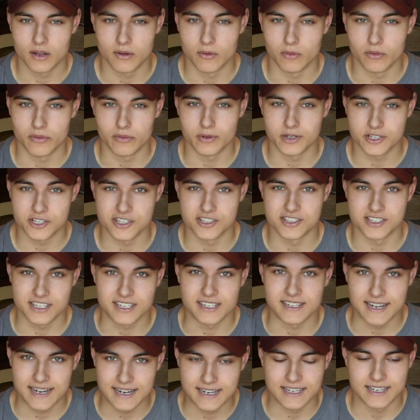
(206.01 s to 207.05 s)
which is
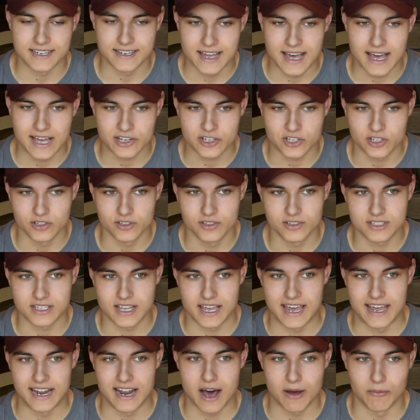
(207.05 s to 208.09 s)
Canadian Nationals,
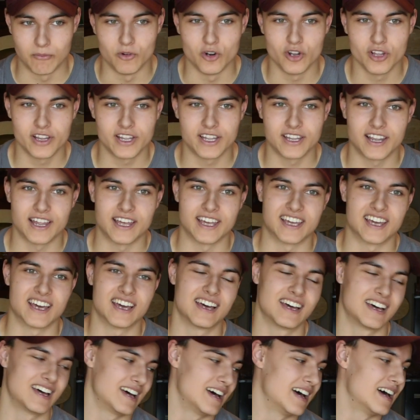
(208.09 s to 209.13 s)
and I'm really like,
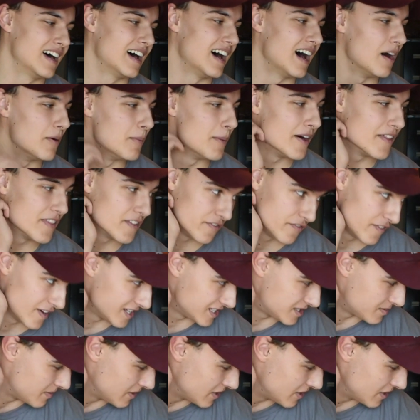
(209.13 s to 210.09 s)
I'm on the fence